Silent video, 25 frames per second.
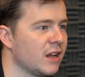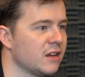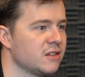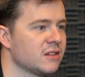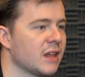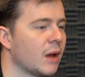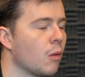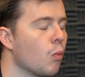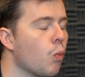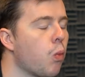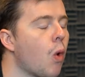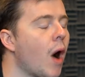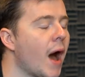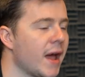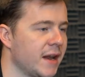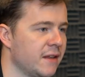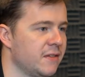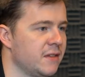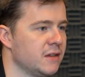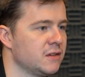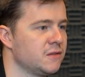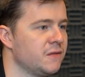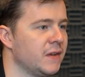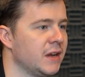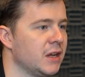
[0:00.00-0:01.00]
It's like, why did
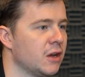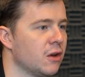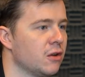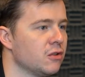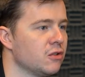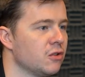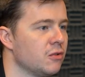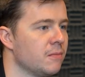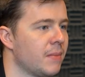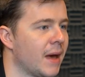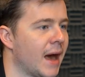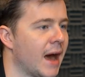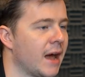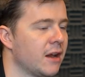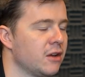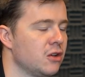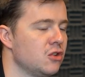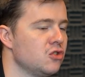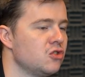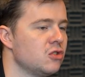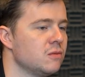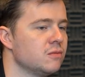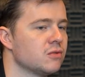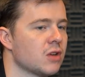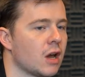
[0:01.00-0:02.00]
this video do bad? And
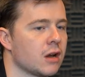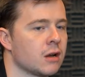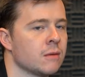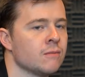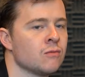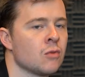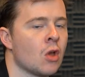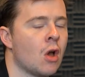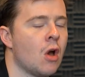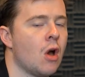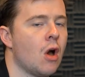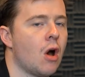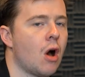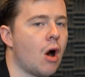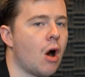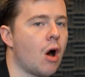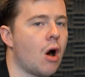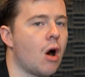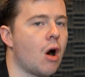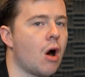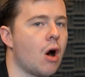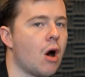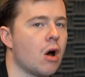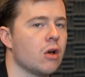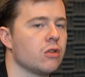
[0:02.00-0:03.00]
YouTube's like,
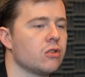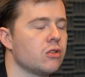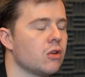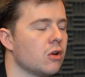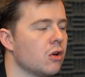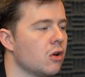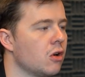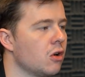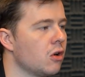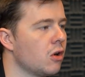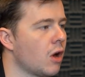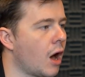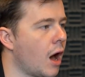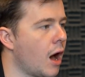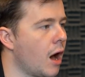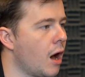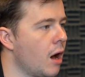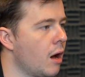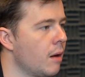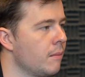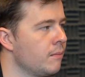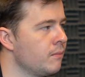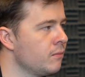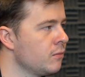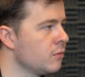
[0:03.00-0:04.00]
oh,
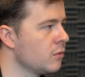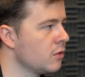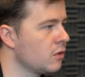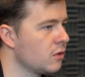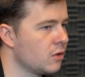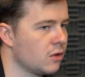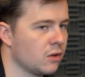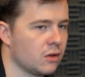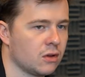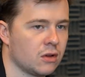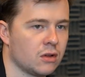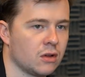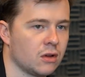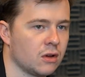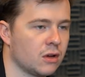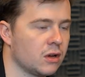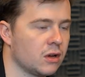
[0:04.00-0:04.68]
the